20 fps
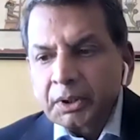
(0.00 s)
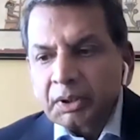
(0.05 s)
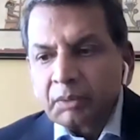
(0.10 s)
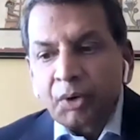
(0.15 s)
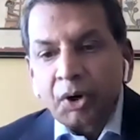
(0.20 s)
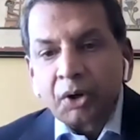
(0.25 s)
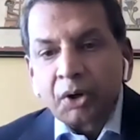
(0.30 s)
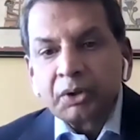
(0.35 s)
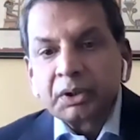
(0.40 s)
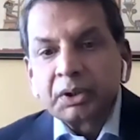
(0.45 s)

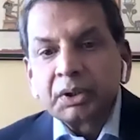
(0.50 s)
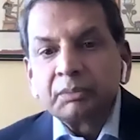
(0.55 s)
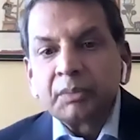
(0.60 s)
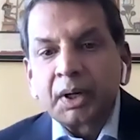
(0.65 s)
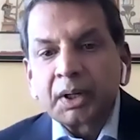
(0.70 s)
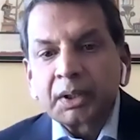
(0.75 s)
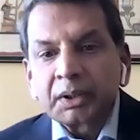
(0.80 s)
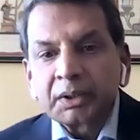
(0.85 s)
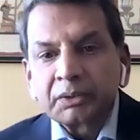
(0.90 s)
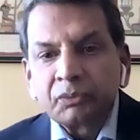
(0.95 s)
commodity
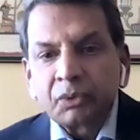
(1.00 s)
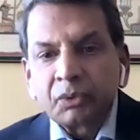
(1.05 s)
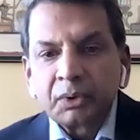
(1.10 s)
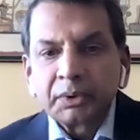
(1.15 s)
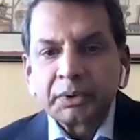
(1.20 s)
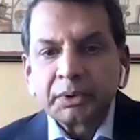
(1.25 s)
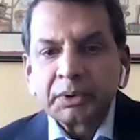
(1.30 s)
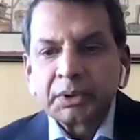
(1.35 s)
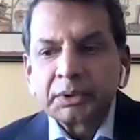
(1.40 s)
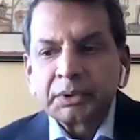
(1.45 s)
market
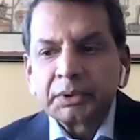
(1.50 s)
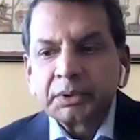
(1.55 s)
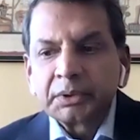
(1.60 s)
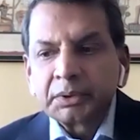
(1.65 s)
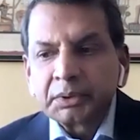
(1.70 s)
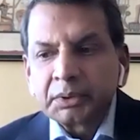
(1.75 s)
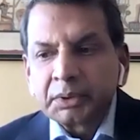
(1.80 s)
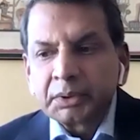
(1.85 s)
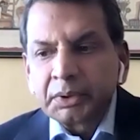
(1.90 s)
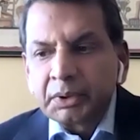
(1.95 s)
volatility,
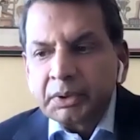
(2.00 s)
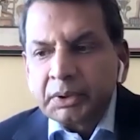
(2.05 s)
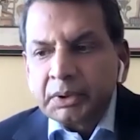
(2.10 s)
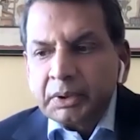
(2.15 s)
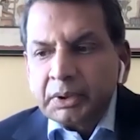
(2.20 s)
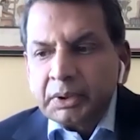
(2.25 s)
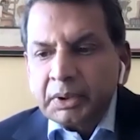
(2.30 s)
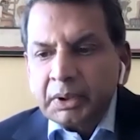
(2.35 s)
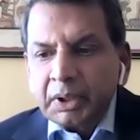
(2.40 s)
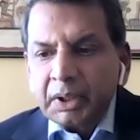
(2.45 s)

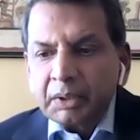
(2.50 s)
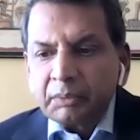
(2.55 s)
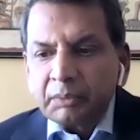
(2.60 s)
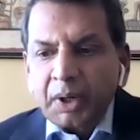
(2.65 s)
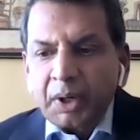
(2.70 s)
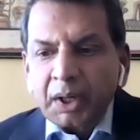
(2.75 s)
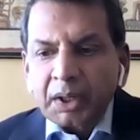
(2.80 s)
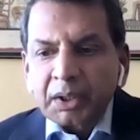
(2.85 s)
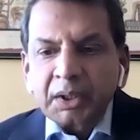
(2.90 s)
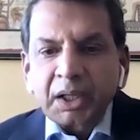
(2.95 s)
and
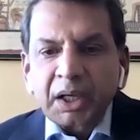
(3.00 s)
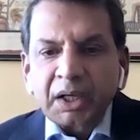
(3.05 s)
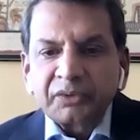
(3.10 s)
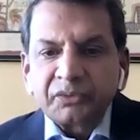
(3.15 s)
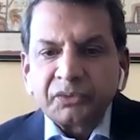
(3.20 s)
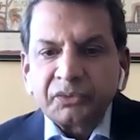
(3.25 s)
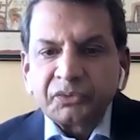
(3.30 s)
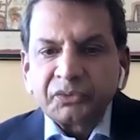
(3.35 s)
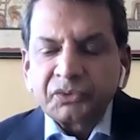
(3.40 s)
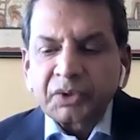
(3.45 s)
market
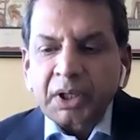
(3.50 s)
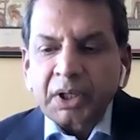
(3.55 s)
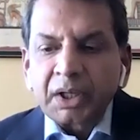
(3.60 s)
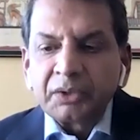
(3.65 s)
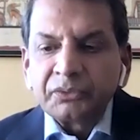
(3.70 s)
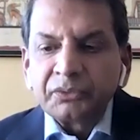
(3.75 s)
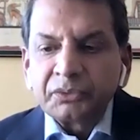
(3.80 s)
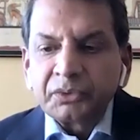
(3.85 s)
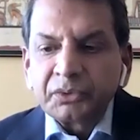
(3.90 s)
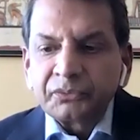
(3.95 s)
access
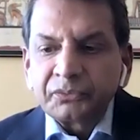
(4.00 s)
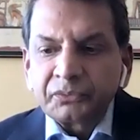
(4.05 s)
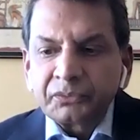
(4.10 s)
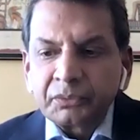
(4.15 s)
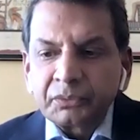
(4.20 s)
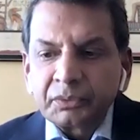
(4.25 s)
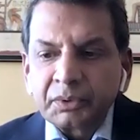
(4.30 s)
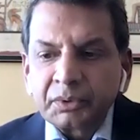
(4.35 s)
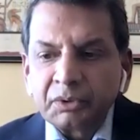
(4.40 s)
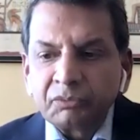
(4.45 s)
challenges
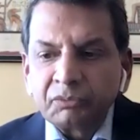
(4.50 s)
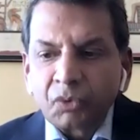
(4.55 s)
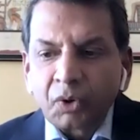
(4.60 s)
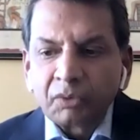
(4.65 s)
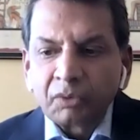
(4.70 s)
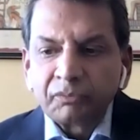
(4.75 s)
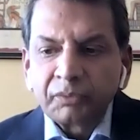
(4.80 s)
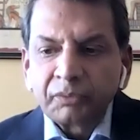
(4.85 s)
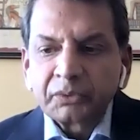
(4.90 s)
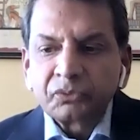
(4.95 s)

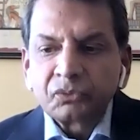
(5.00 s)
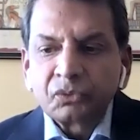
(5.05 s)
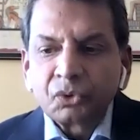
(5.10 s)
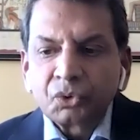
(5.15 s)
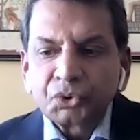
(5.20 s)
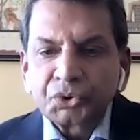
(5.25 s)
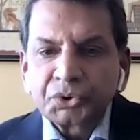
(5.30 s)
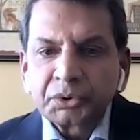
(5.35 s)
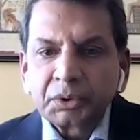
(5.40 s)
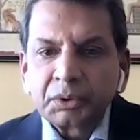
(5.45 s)
involving
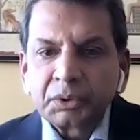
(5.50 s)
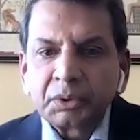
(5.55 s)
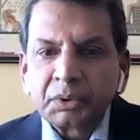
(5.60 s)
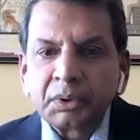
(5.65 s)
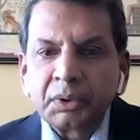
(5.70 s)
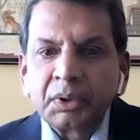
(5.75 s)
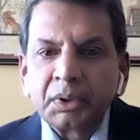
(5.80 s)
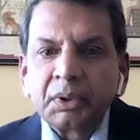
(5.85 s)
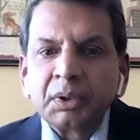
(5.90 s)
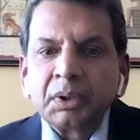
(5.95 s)
social,
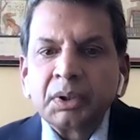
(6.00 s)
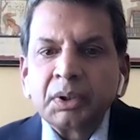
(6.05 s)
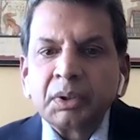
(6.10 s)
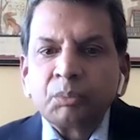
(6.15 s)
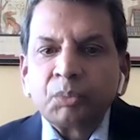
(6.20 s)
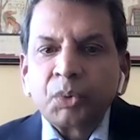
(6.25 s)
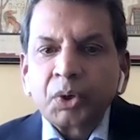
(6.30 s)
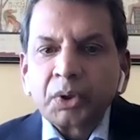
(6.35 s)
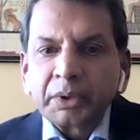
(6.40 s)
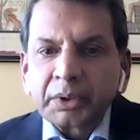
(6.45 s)

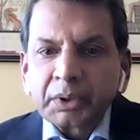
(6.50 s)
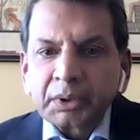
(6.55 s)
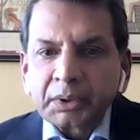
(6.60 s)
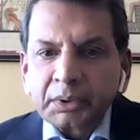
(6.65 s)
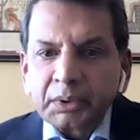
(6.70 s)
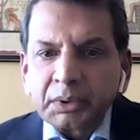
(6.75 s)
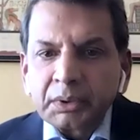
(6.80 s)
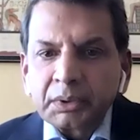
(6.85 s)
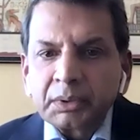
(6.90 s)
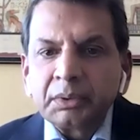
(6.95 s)

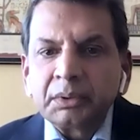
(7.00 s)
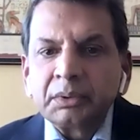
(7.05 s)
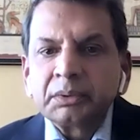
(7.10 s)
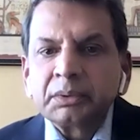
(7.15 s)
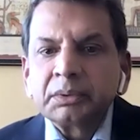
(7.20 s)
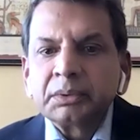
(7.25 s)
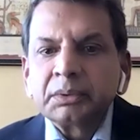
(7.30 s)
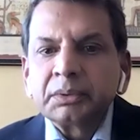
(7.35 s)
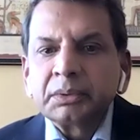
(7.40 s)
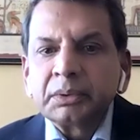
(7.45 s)
political,
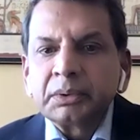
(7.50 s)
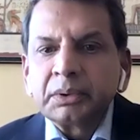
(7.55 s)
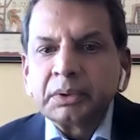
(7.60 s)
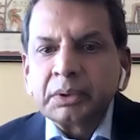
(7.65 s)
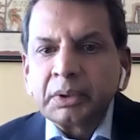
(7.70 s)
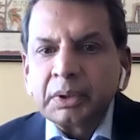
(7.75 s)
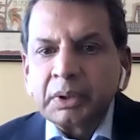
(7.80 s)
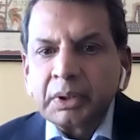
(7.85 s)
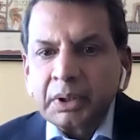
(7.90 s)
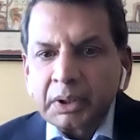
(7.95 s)

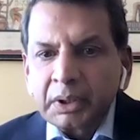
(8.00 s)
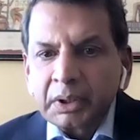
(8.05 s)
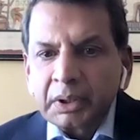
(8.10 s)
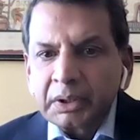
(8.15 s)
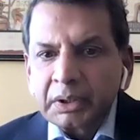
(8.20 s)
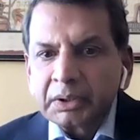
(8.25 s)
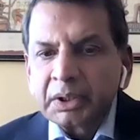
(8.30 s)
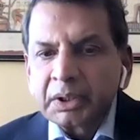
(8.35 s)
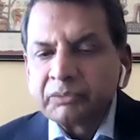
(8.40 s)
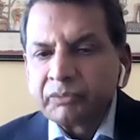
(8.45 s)

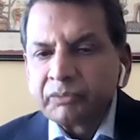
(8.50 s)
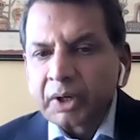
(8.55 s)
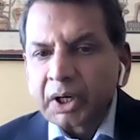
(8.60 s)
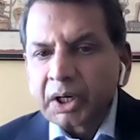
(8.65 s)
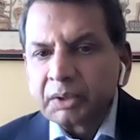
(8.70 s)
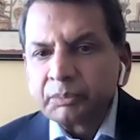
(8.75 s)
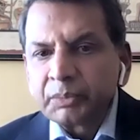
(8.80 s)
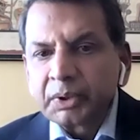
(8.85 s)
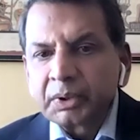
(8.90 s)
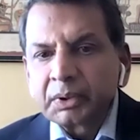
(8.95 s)
and
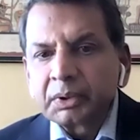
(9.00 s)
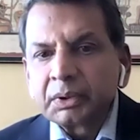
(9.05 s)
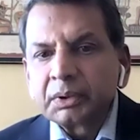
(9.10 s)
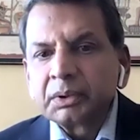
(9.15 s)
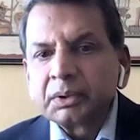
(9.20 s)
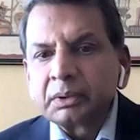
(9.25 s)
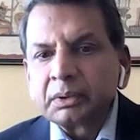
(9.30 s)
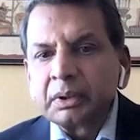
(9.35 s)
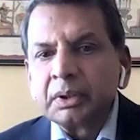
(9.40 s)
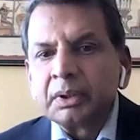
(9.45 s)

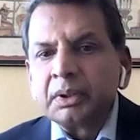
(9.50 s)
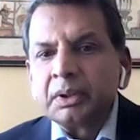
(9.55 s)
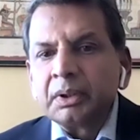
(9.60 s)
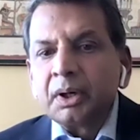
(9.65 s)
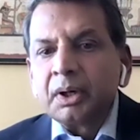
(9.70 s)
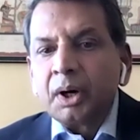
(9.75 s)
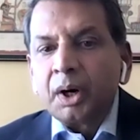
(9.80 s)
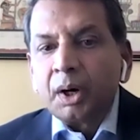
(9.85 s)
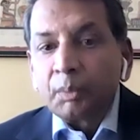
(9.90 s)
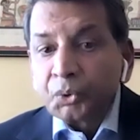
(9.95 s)
environmental
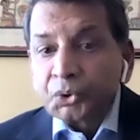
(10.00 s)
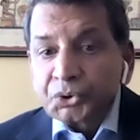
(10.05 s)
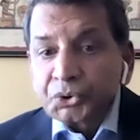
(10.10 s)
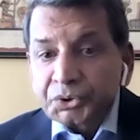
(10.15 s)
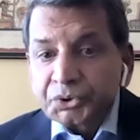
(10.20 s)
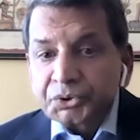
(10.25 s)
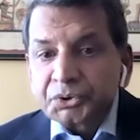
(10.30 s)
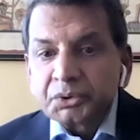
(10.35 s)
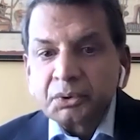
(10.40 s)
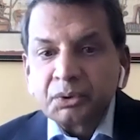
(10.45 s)

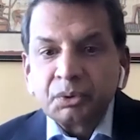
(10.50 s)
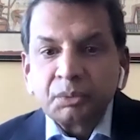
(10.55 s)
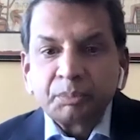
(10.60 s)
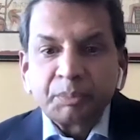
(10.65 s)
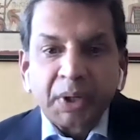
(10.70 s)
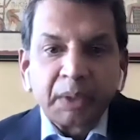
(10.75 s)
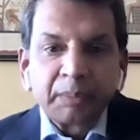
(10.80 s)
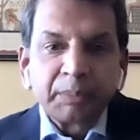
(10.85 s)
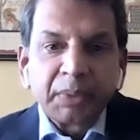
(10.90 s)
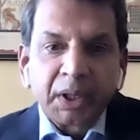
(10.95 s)
opposition to
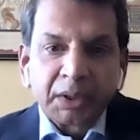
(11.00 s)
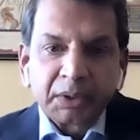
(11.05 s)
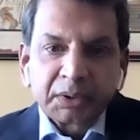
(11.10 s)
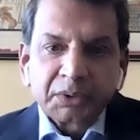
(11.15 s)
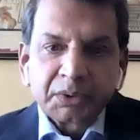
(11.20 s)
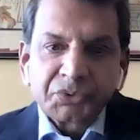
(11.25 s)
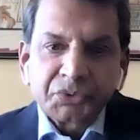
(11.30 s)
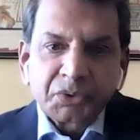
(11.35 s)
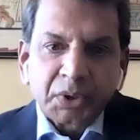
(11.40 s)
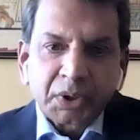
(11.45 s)
pipeline
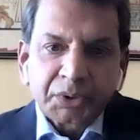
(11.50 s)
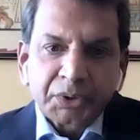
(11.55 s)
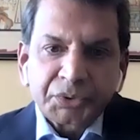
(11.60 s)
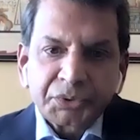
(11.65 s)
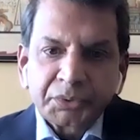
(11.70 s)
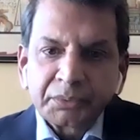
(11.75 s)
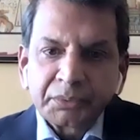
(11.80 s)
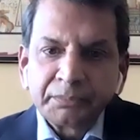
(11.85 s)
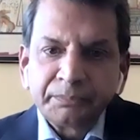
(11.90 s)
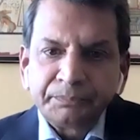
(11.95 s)

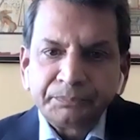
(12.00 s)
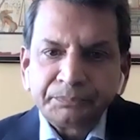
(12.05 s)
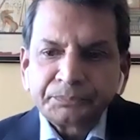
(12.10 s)
construction.